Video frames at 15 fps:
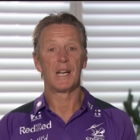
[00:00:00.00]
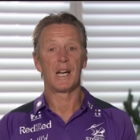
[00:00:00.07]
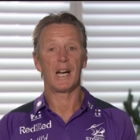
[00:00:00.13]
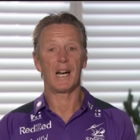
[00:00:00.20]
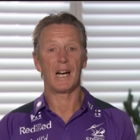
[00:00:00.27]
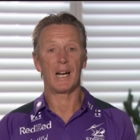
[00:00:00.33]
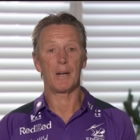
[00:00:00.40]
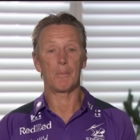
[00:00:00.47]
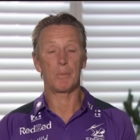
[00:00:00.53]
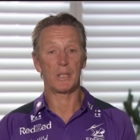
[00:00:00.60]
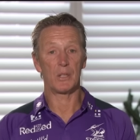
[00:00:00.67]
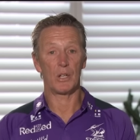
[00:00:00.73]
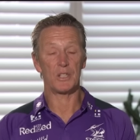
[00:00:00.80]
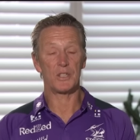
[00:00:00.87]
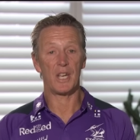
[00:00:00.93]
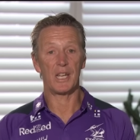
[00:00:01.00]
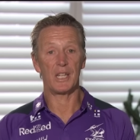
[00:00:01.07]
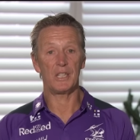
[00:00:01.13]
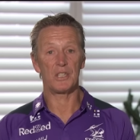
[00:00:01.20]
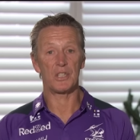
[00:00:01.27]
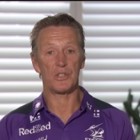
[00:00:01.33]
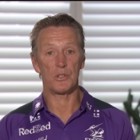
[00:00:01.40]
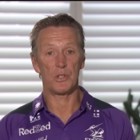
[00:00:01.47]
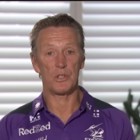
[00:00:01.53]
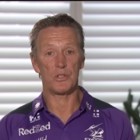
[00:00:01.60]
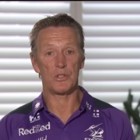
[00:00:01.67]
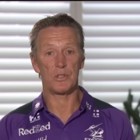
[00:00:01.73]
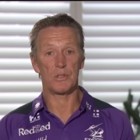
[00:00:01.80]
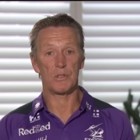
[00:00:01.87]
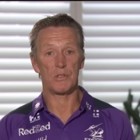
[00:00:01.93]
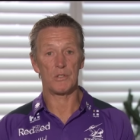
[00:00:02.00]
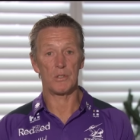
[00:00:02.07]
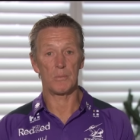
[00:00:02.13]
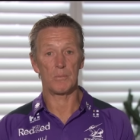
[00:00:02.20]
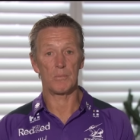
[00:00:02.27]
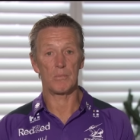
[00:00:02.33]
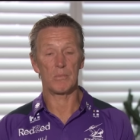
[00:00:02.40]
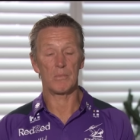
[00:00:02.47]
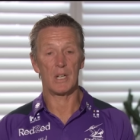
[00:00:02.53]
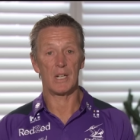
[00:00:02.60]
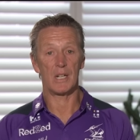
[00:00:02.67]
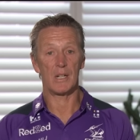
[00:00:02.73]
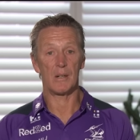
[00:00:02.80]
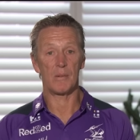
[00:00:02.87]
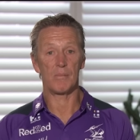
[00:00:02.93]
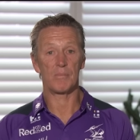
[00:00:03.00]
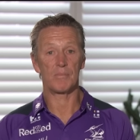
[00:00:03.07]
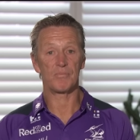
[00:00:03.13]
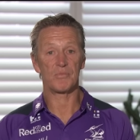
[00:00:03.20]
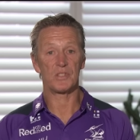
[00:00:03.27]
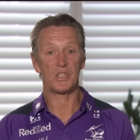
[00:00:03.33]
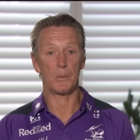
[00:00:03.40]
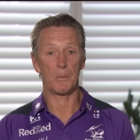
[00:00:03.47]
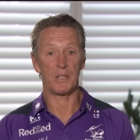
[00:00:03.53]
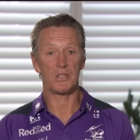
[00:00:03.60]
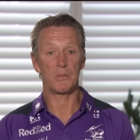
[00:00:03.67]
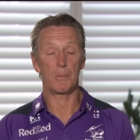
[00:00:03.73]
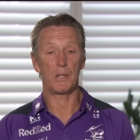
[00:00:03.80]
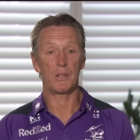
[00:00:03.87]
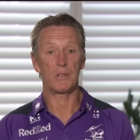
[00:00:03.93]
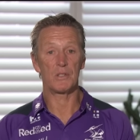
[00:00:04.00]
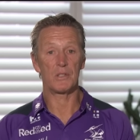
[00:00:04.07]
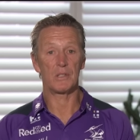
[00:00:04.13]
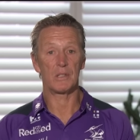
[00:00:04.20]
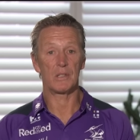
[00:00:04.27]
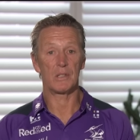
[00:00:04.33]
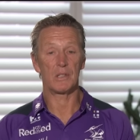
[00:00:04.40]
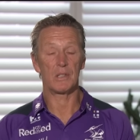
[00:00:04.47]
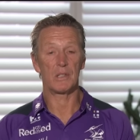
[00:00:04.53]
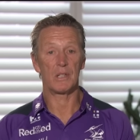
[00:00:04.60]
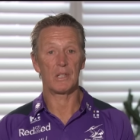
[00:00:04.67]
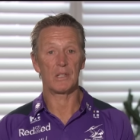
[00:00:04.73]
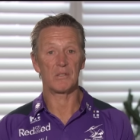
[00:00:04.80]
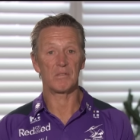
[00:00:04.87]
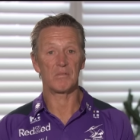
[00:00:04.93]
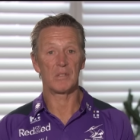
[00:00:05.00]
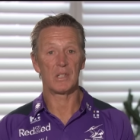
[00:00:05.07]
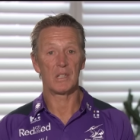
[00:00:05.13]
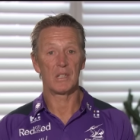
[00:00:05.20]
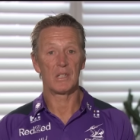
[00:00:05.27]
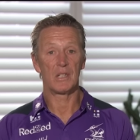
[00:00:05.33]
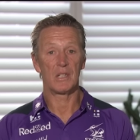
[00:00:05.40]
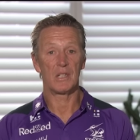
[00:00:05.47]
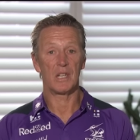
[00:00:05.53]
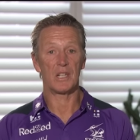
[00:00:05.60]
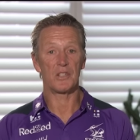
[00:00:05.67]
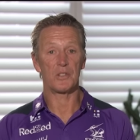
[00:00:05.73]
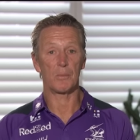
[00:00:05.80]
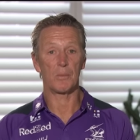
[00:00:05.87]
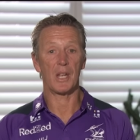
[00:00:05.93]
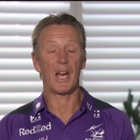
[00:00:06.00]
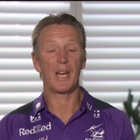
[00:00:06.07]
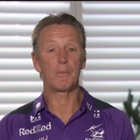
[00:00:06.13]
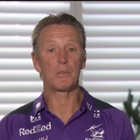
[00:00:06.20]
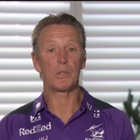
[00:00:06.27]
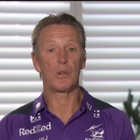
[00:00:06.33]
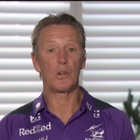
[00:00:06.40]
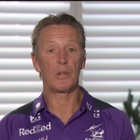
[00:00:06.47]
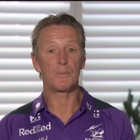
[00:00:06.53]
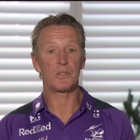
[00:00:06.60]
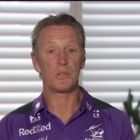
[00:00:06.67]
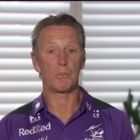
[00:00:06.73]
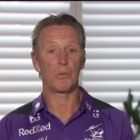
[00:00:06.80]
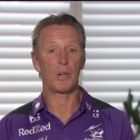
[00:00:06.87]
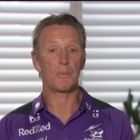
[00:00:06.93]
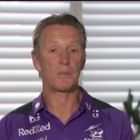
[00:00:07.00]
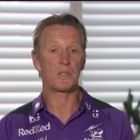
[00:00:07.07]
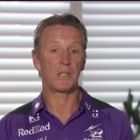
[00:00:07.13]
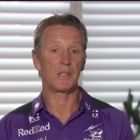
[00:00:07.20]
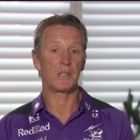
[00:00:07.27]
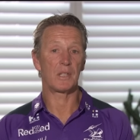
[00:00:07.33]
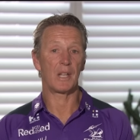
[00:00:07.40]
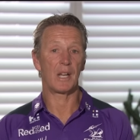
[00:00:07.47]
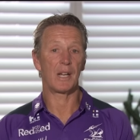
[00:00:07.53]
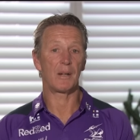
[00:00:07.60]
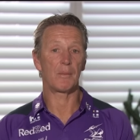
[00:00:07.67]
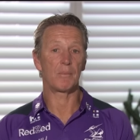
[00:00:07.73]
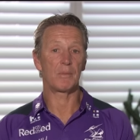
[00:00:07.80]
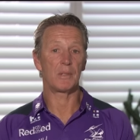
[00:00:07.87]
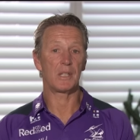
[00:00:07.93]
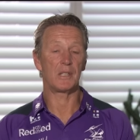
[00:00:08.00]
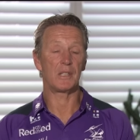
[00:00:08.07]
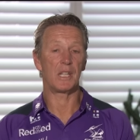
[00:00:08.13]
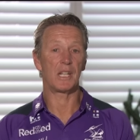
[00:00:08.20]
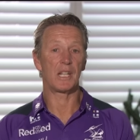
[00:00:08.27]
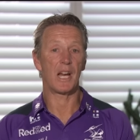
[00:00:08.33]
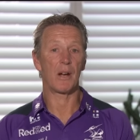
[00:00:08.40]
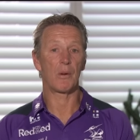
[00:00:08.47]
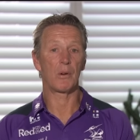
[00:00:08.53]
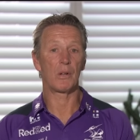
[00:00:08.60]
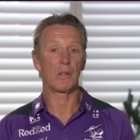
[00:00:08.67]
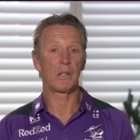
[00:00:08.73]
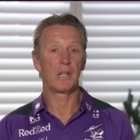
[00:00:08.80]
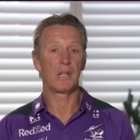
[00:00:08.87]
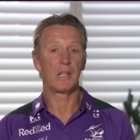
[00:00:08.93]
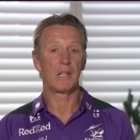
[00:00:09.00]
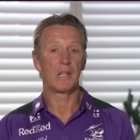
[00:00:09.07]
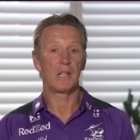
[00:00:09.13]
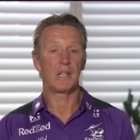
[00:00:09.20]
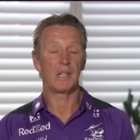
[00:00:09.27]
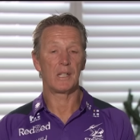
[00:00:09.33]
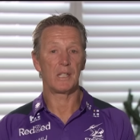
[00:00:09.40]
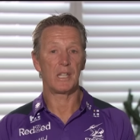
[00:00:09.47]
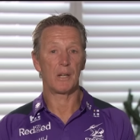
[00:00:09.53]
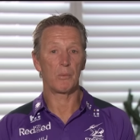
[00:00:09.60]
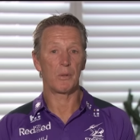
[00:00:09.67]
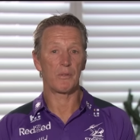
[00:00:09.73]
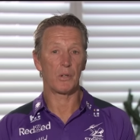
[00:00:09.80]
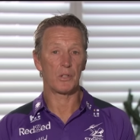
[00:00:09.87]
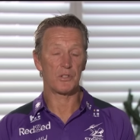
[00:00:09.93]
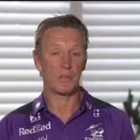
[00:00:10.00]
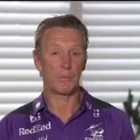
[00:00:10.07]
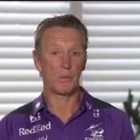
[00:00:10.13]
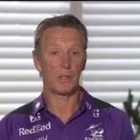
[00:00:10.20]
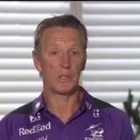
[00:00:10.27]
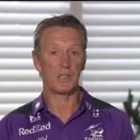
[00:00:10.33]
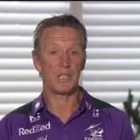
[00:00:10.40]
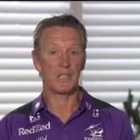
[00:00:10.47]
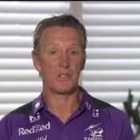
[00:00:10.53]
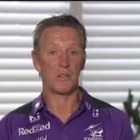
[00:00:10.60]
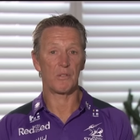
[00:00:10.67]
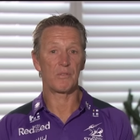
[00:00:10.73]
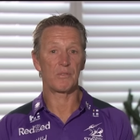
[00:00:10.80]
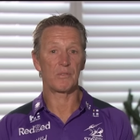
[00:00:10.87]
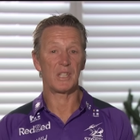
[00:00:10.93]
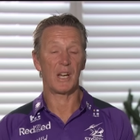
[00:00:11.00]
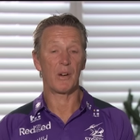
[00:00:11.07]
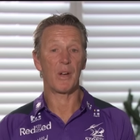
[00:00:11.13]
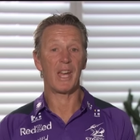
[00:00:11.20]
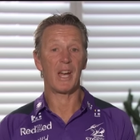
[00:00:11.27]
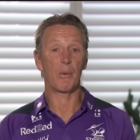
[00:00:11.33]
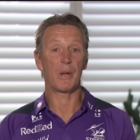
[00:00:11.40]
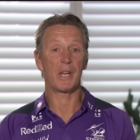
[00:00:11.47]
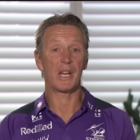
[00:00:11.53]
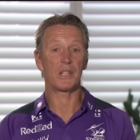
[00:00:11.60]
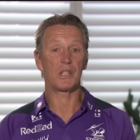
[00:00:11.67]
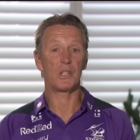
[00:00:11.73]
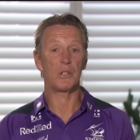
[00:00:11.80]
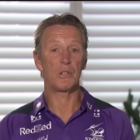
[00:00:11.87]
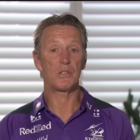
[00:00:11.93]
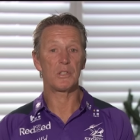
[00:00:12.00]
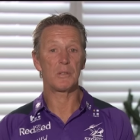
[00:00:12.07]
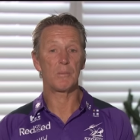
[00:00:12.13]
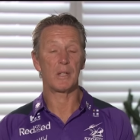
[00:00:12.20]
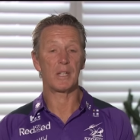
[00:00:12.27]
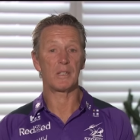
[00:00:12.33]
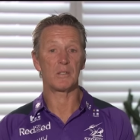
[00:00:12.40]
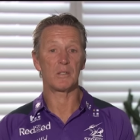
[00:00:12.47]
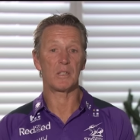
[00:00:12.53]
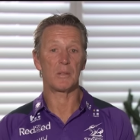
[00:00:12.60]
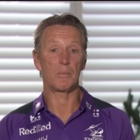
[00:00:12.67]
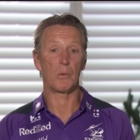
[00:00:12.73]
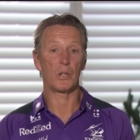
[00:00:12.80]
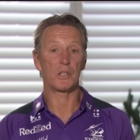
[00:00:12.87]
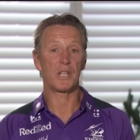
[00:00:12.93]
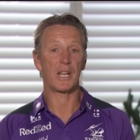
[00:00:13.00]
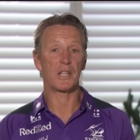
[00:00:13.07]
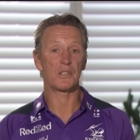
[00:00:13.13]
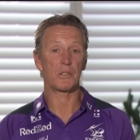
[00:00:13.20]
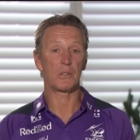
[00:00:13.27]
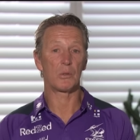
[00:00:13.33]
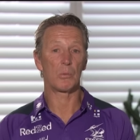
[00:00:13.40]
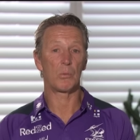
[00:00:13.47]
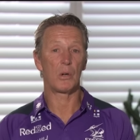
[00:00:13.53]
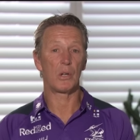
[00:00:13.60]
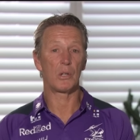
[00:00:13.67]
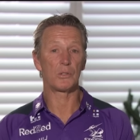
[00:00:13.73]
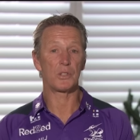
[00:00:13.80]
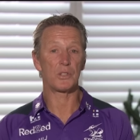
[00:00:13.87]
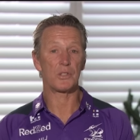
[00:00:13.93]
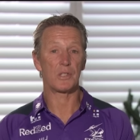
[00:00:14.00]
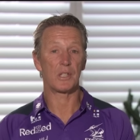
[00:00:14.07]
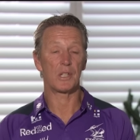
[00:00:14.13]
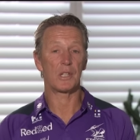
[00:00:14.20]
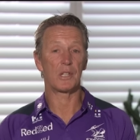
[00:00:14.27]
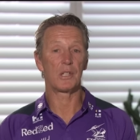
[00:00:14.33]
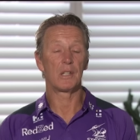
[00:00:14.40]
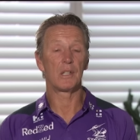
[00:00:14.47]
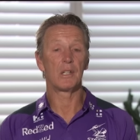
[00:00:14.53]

Uh, but like I say, he just needs some um, some experience and you know some game time, some reps in um, in the NRL. And you know, we've got some ideas of you know how we're going to use him, and it, might take us a little while just to